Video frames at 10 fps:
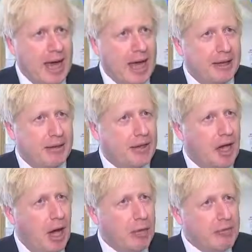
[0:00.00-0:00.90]
and
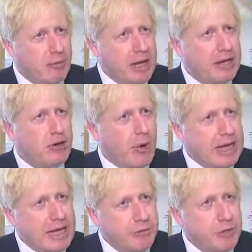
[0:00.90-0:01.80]
we've really
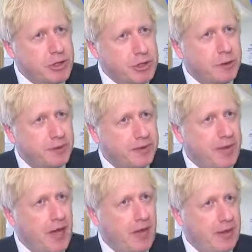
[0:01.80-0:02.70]
greatly reduced